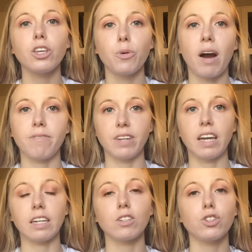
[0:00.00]
You have to
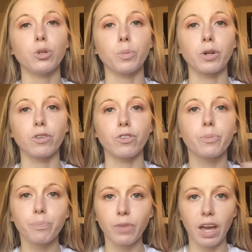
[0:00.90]
get consumers
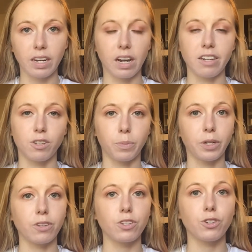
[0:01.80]
and
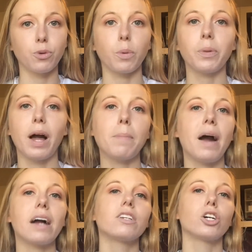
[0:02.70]
customers to reply
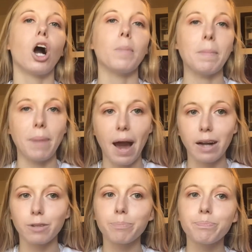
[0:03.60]
back, to comment
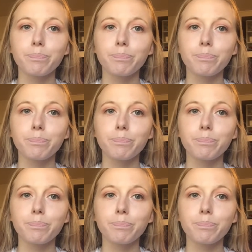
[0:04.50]
back.